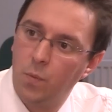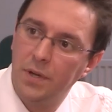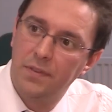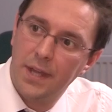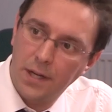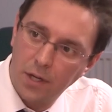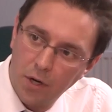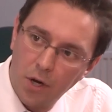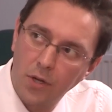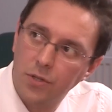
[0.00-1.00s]
We've then
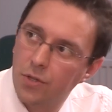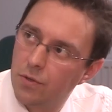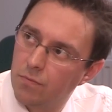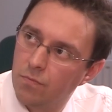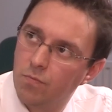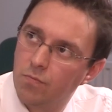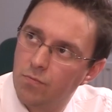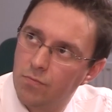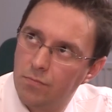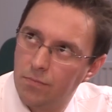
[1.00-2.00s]
got,
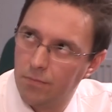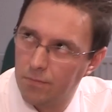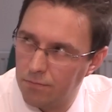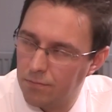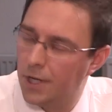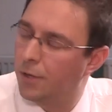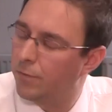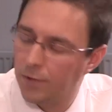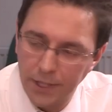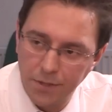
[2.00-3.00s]

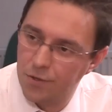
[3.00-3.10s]
helpfully,